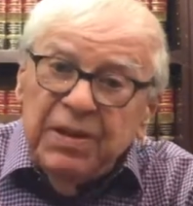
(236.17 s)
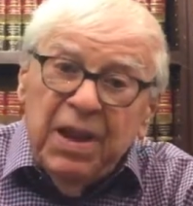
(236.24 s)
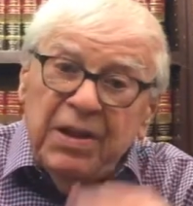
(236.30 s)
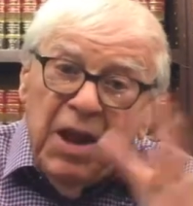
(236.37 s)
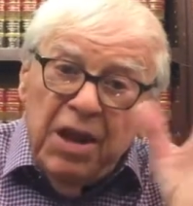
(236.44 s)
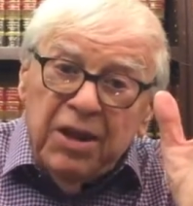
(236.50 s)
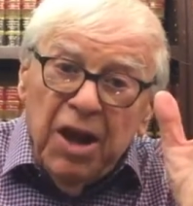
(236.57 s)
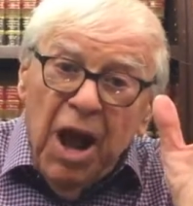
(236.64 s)
They
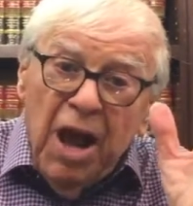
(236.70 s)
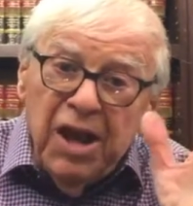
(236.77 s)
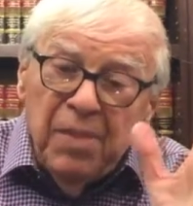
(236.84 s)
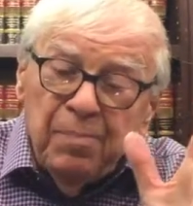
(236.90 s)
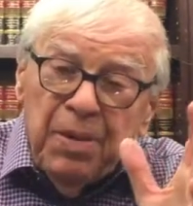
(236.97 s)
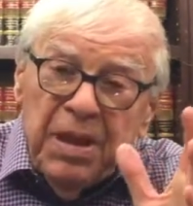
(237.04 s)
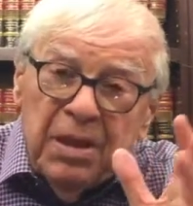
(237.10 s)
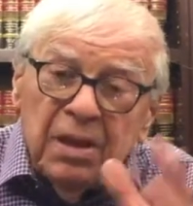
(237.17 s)
take it on
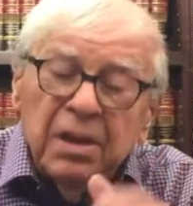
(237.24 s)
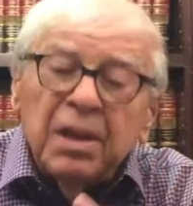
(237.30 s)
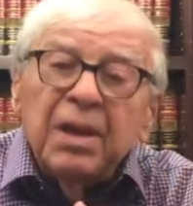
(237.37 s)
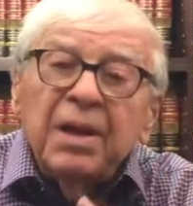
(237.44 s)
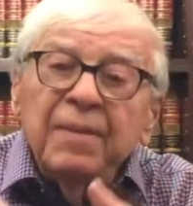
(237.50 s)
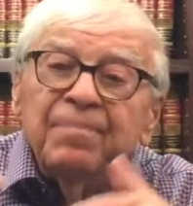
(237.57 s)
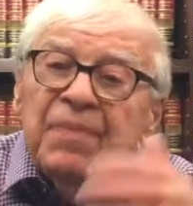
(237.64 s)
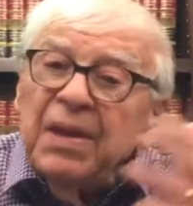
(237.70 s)

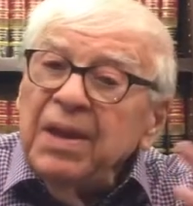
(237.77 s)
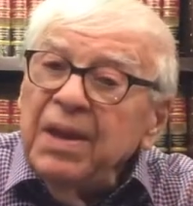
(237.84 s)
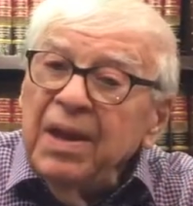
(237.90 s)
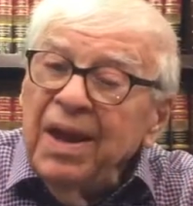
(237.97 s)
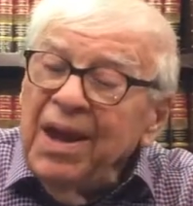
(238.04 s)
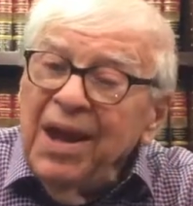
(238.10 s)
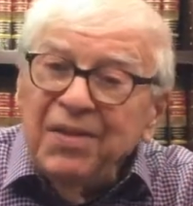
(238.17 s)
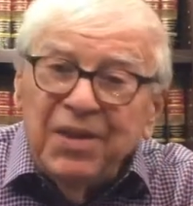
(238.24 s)
appeal,
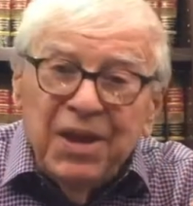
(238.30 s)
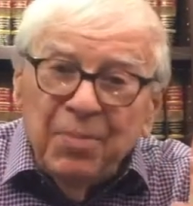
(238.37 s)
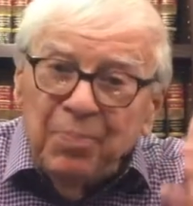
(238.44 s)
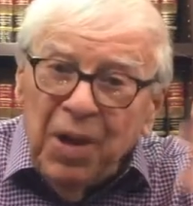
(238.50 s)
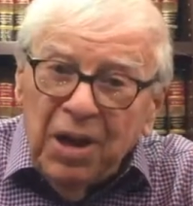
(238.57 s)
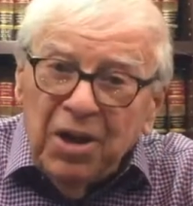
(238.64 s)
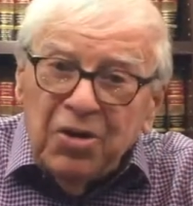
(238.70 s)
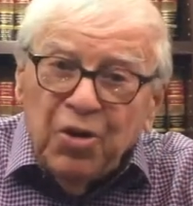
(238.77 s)
and the
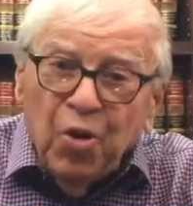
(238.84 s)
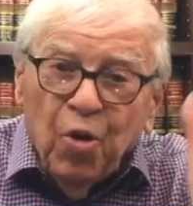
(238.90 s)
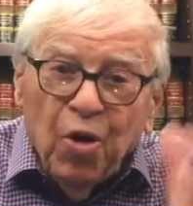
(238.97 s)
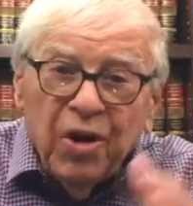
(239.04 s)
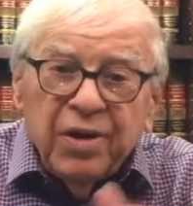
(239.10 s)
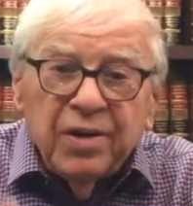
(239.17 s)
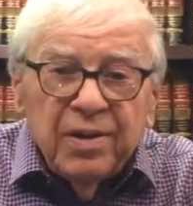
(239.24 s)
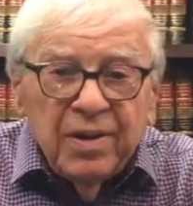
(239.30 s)
appellate
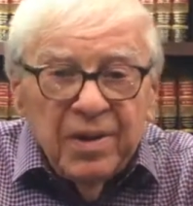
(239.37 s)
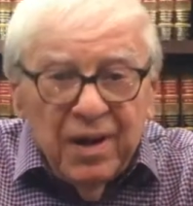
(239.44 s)
court